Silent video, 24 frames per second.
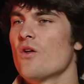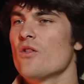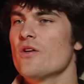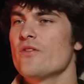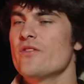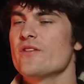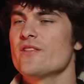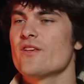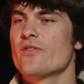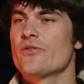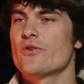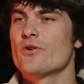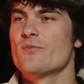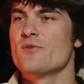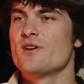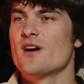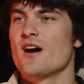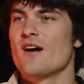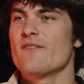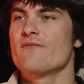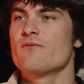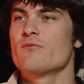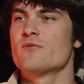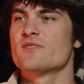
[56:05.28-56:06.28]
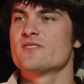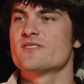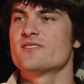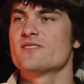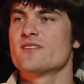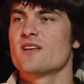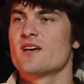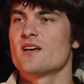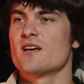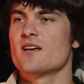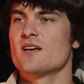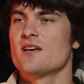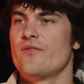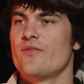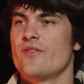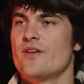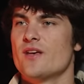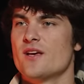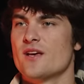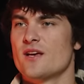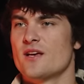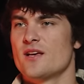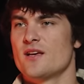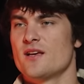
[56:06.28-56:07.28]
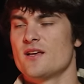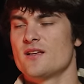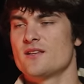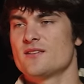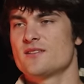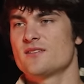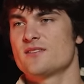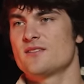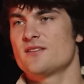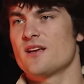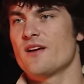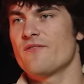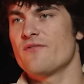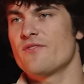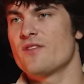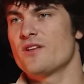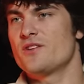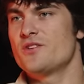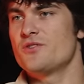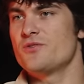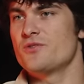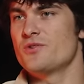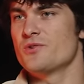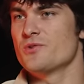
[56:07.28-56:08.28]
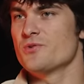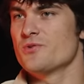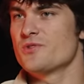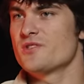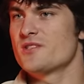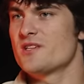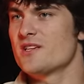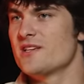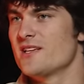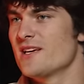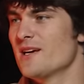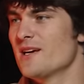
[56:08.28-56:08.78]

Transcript: The only thing that threw me off was the the stuff that you use to